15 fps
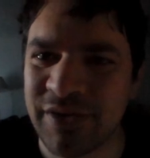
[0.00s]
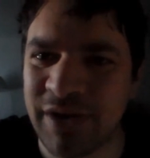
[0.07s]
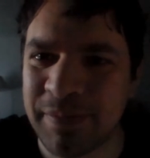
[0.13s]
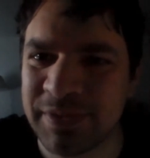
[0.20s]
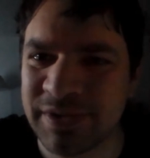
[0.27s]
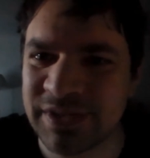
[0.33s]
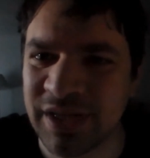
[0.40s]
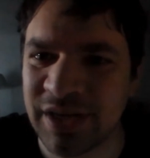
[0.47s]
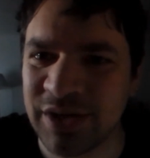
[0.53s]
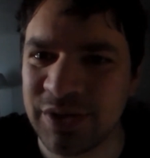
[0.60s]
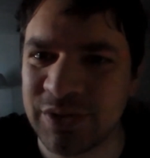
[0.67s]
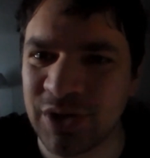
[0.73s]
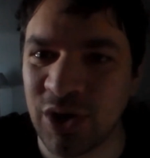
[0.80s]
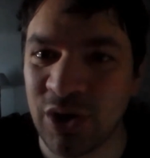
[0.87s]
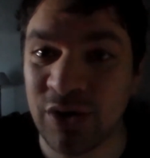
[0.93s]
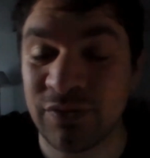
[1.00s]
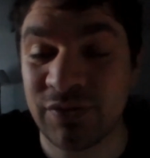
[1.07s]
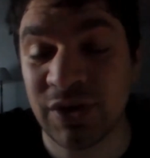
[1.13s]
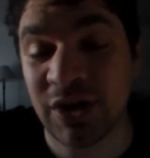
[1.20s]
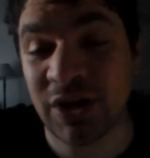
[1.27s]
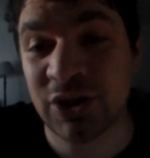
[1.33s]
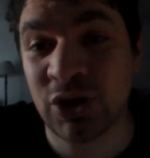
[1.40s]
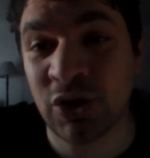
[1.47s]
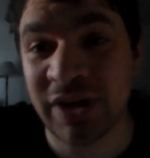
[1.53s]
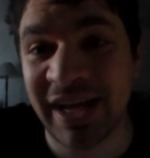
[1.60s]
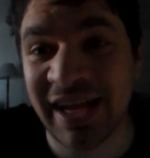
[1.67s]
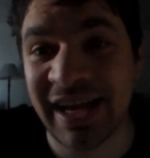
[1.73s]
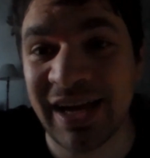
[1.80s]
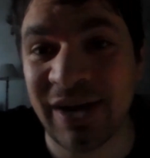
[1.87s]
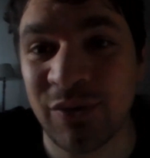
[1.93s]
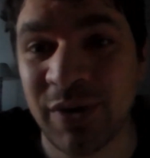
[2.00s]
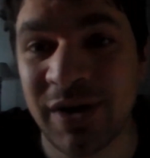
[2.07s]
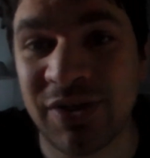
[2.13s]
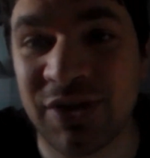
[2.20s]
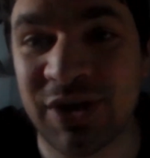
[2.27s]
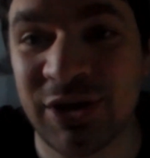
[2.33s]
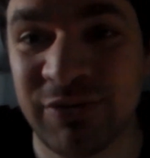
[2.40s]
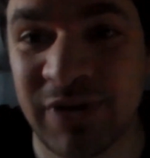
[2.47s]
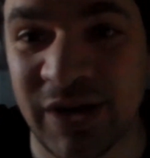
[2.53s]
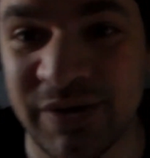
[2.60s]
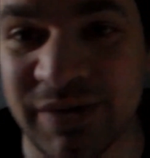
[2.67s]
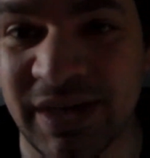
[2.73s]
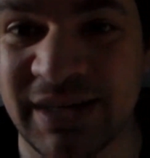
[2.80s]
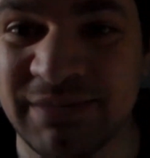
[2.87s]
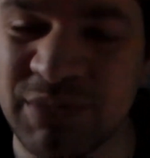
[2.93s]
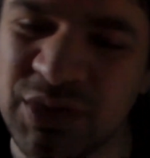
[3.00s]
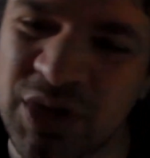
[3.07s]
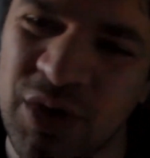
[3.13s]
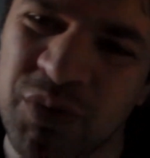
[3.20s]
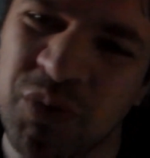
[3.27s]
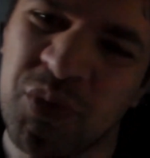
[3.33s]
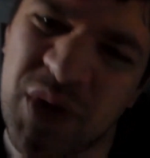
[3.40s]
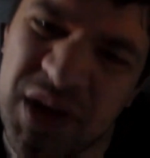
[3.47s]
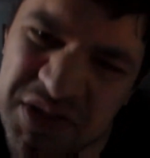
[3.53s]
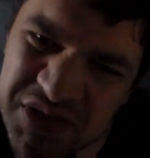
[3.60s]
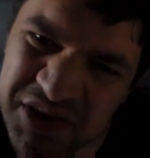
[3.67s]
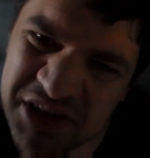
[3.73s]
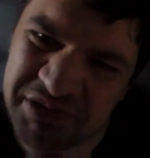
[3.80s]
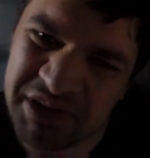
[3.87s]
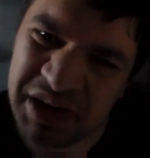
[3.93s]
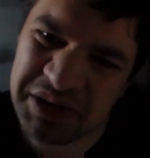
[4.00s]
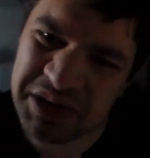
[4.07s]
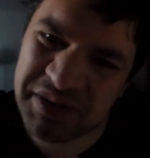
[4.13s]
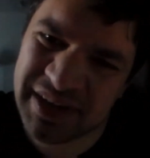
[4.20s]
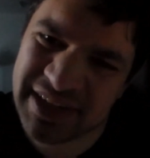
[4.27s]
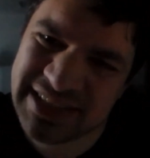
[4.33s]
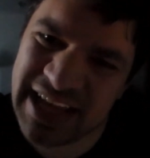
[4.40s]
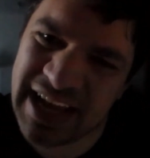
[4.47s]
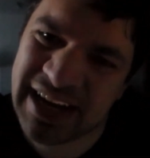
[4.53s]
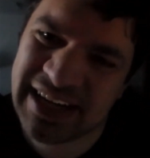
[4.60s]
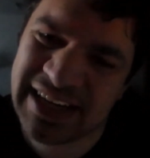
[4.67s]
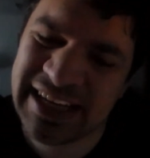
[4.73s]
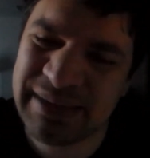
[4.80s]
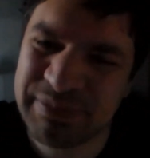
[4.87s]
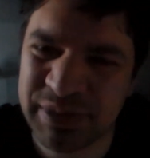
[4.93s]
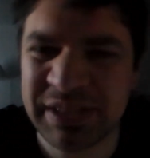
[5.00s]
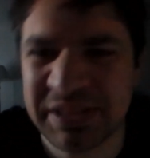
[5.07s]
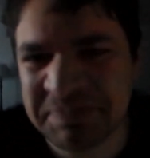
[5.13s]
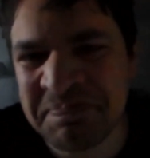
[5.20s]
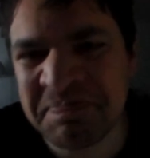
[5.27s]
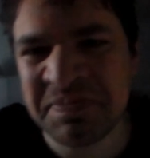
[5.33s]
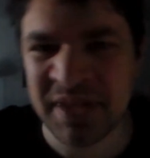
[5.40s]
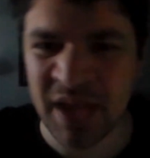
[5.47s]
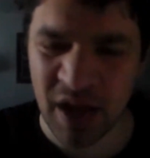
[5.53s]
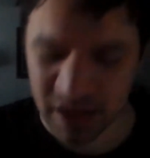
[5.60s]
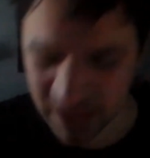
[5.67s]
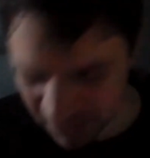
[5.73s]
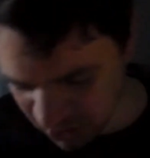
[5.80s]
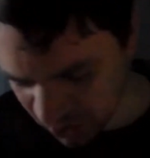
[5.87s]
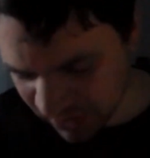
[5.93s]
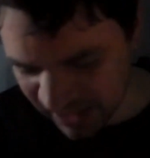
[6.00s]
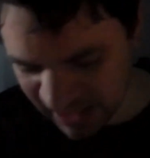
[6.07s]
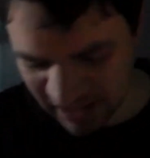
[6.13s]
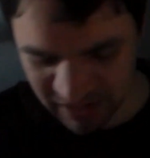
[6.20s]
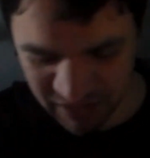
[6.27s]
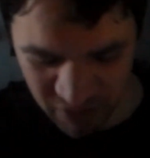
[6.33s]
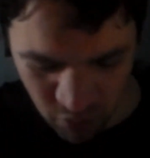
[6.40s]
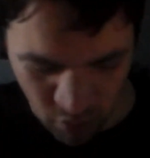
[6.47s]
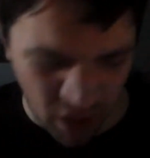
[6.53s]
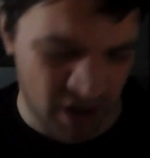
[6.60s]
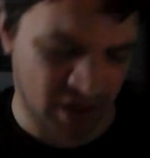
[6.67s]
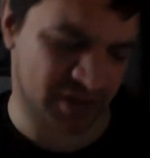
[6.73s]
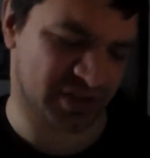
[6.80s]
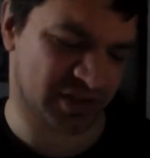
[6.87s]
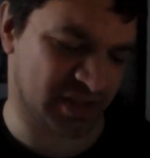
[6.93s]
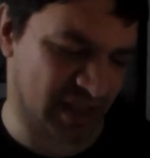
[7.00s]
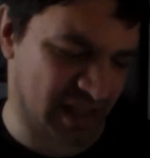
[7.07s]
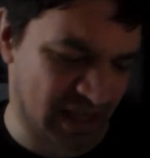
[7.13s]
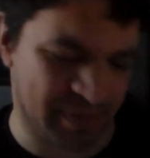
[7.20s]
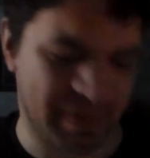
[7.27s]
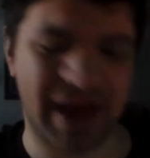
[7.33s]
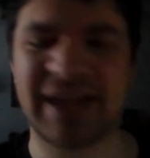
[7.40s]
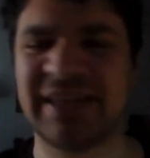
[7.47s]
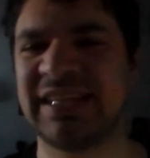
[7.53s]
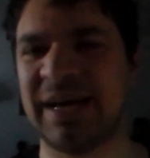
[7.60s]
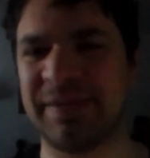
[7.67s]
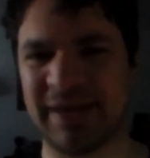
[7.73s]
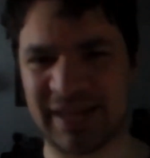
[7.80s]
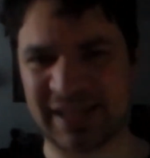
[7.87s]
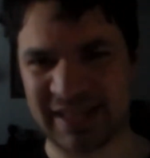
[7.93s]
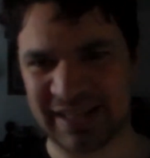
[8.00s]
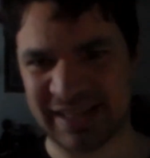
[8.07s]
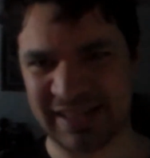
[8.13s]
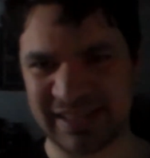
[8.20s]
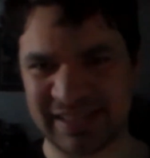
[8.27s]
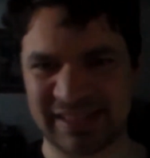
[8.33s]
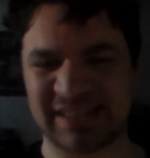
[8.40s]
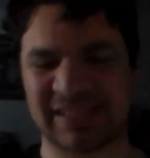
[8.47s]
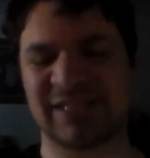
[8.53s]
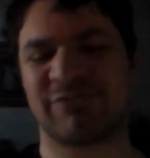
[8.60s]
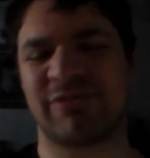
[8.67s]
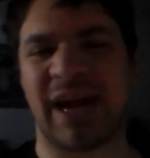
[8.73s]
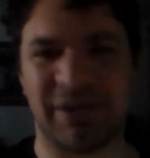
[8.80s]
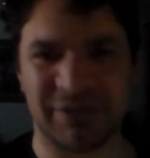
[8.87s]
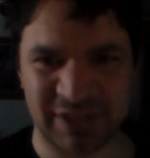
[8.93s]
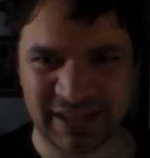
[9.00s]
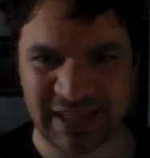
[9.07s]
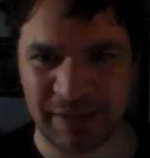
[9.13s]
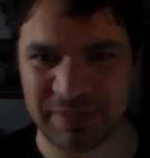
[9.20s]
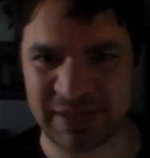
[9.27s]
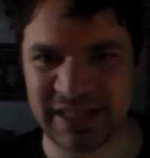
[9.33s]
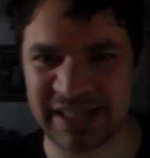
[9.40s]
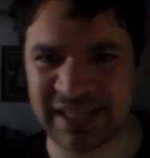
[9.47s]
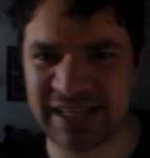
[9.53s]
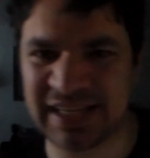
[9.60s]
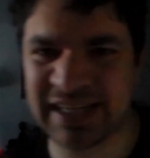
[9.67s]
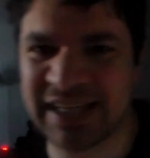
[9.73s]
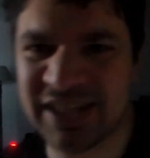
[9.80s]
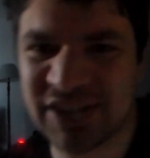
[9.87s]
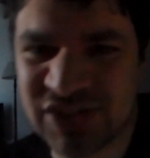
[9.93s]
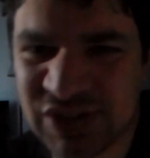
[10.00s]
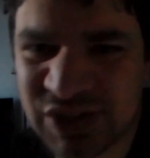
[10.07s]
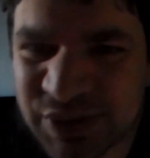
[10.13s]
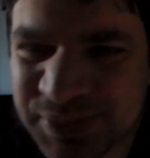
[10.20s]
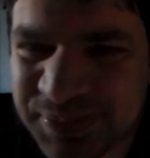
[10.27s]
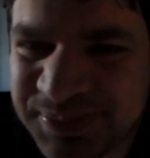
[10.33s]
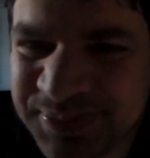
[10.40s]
episode of Cooking with Corona. Well, not with Corona exactly, but cooking whilst the pandemic is surrounding that particular issue.